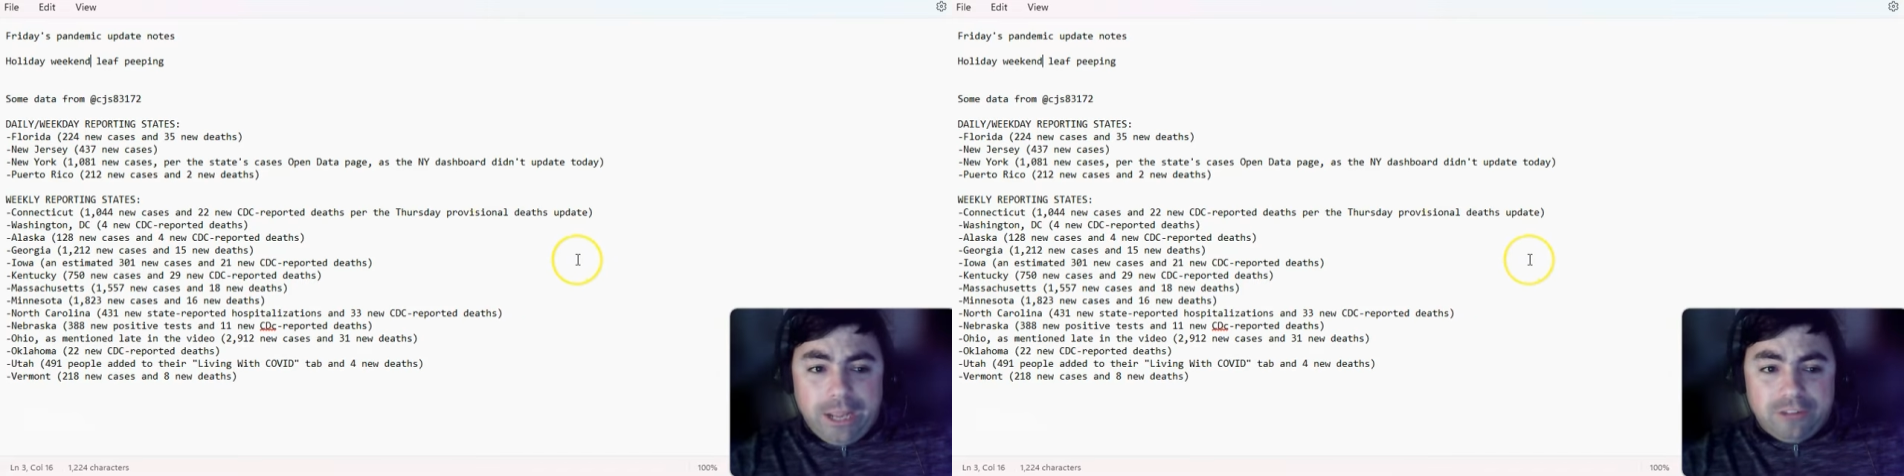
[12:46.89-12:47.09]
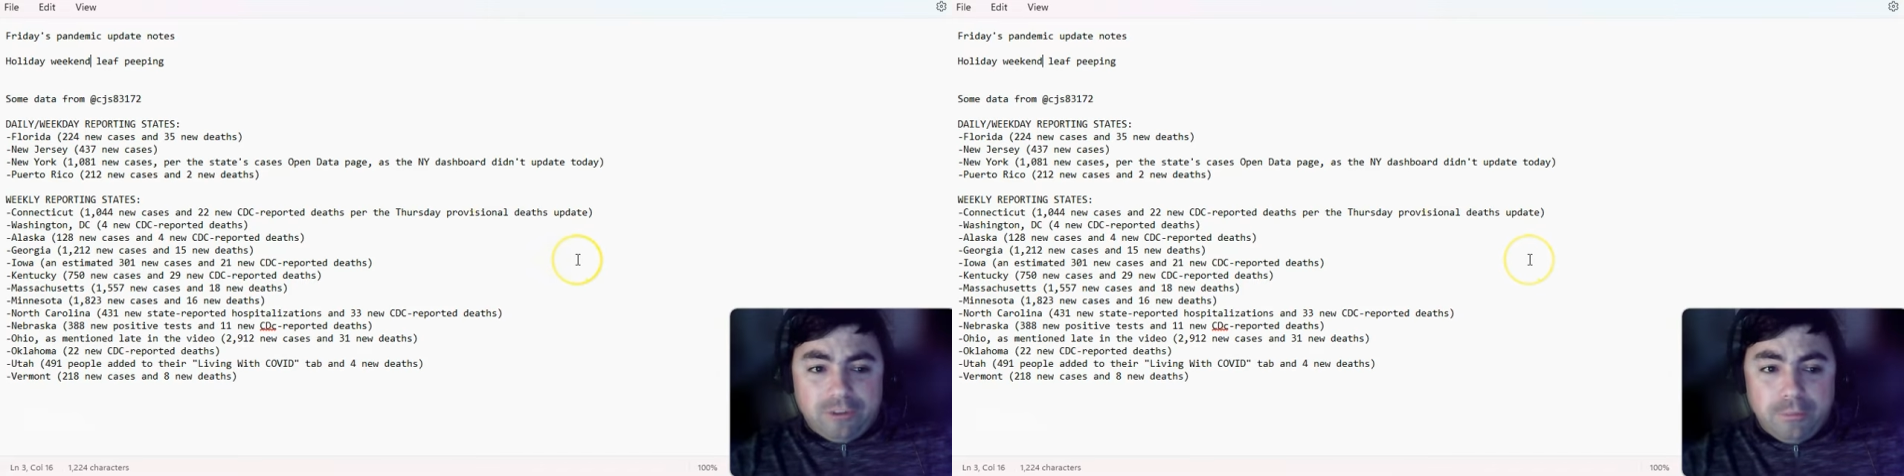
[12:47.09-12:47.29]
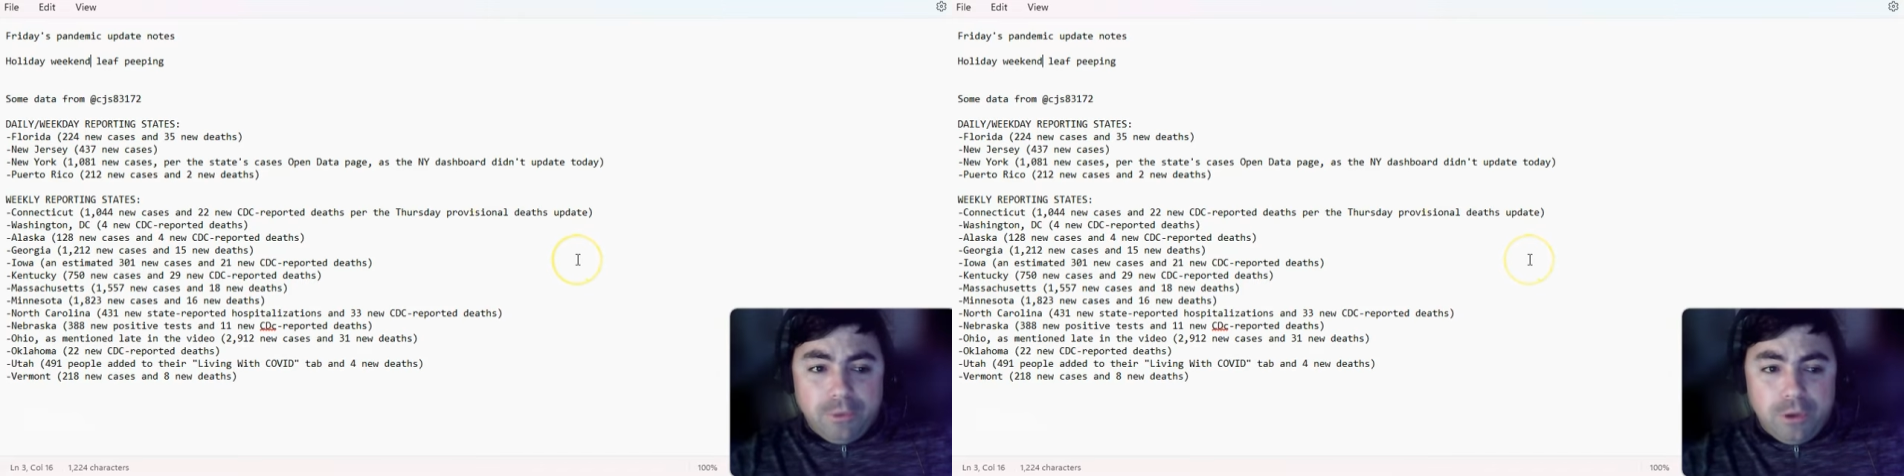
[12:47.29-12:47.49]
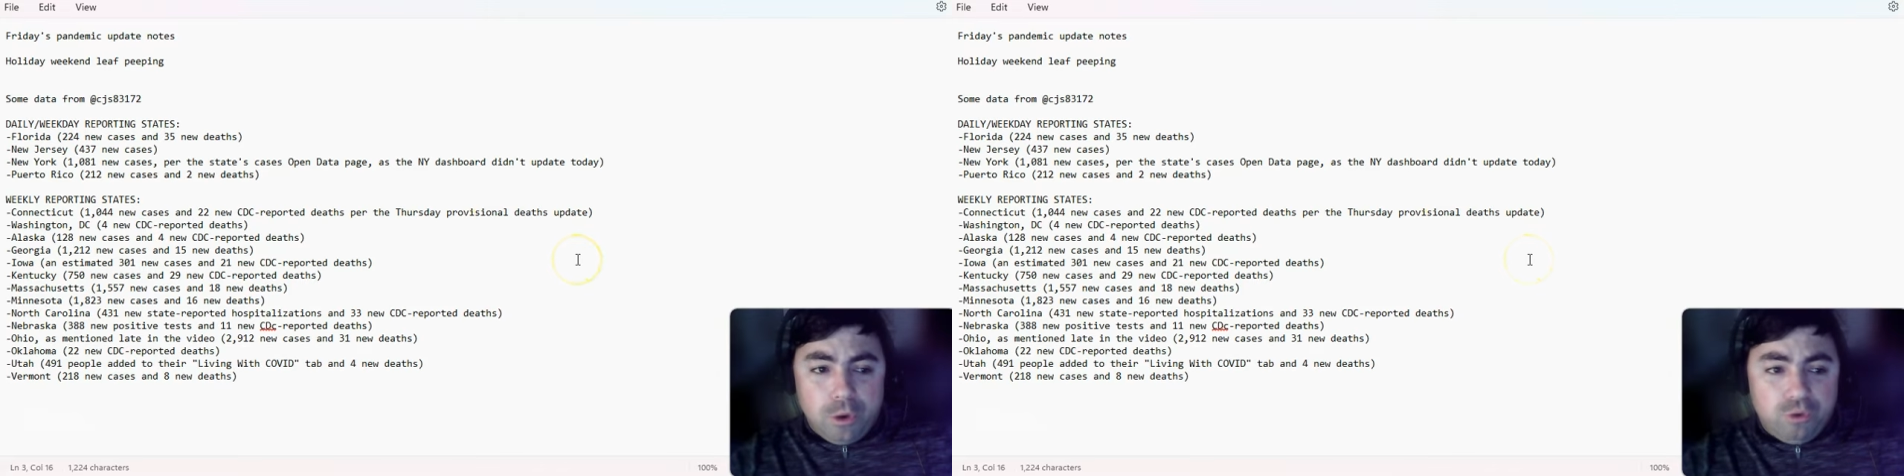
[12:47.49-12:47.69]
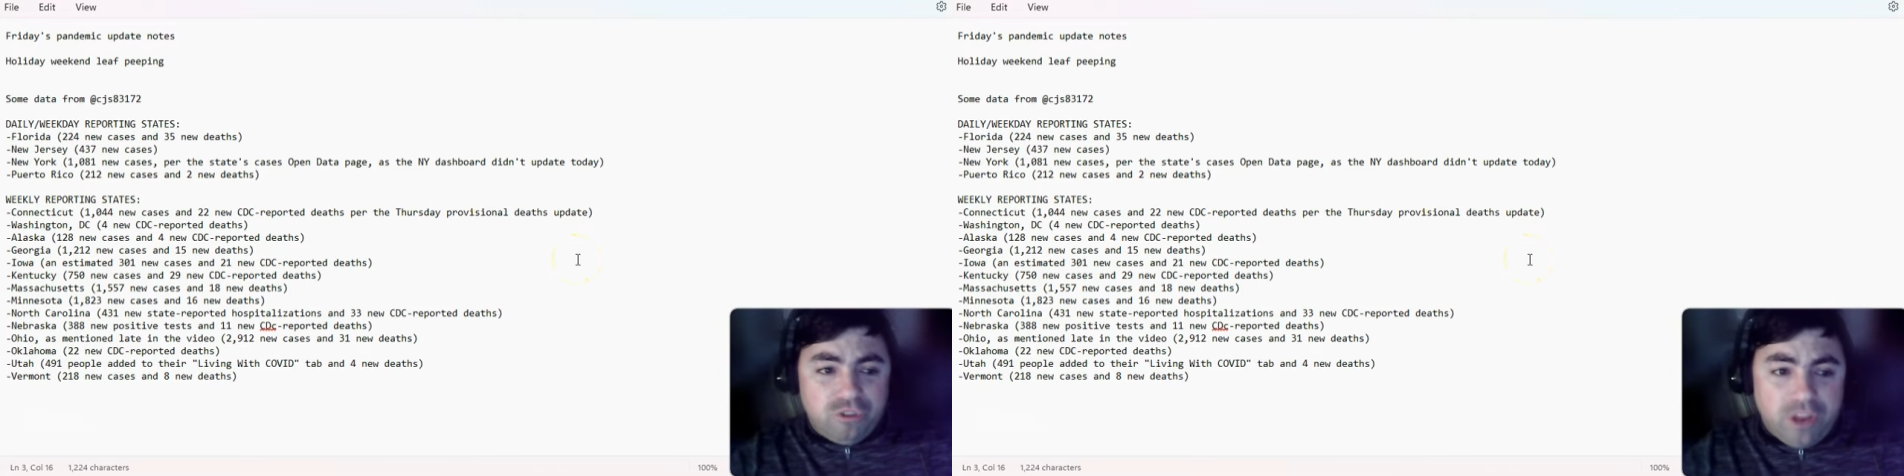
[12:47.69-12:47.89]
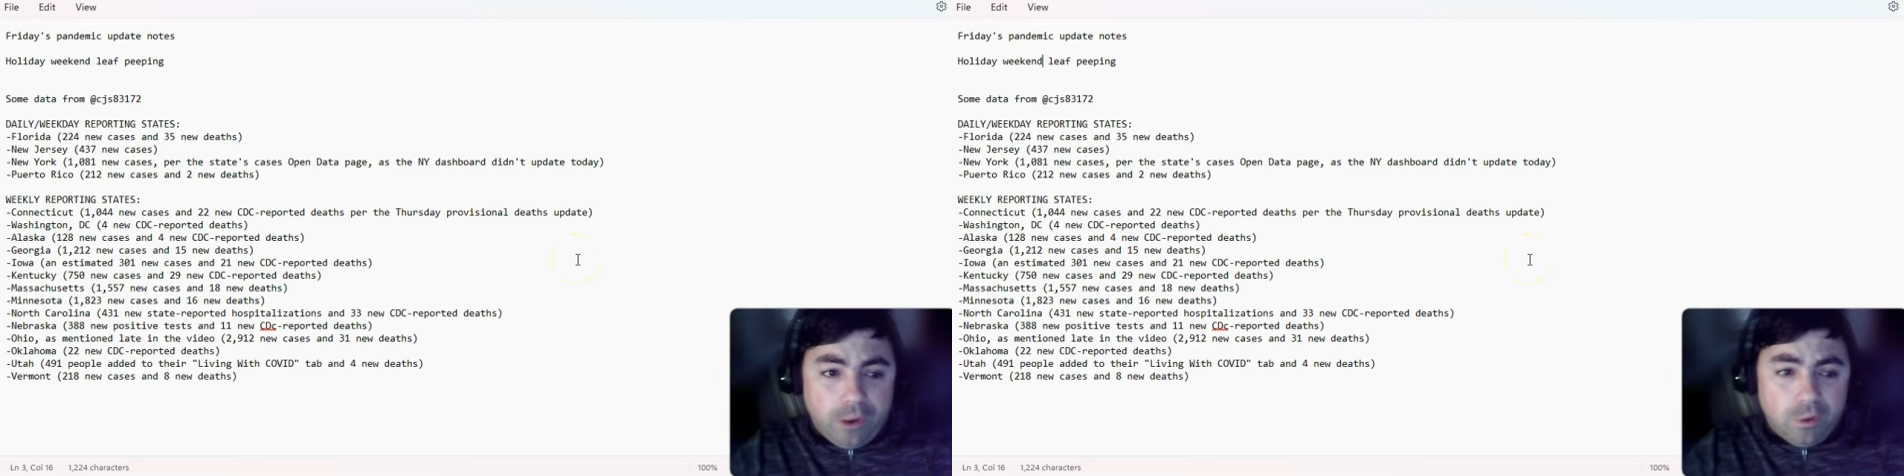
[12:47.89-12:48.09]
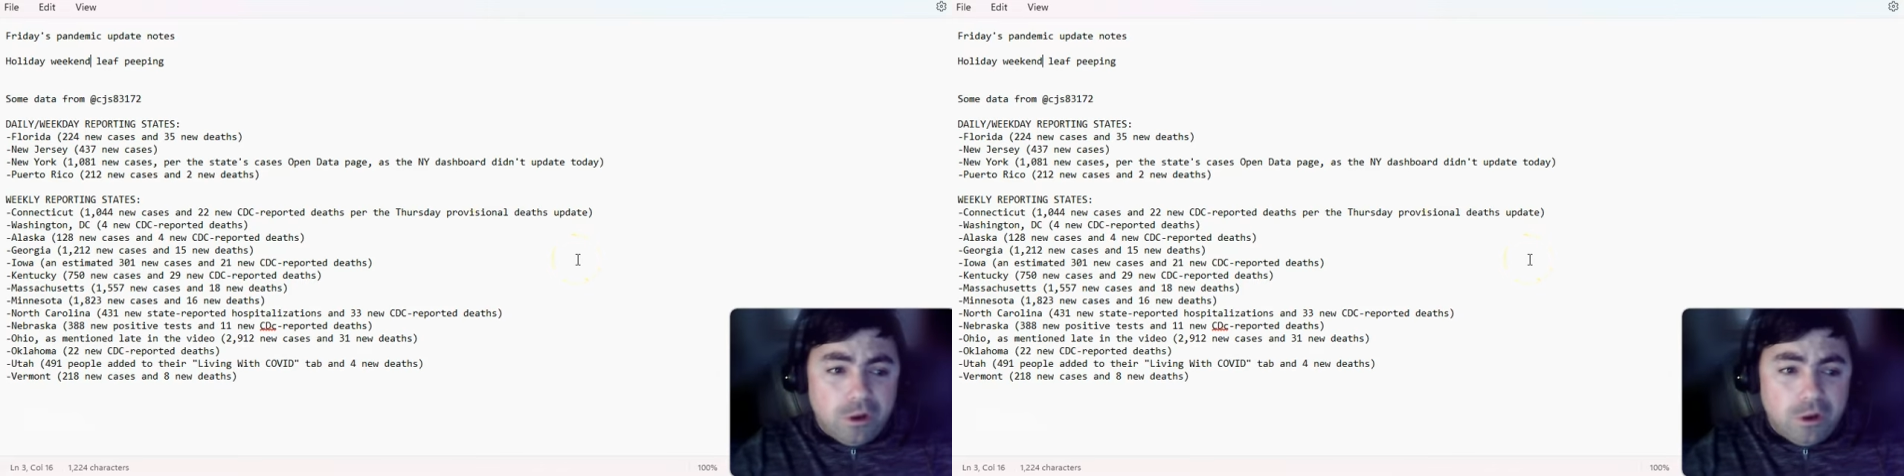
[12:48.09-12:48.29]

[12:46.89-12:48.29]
at some notes now.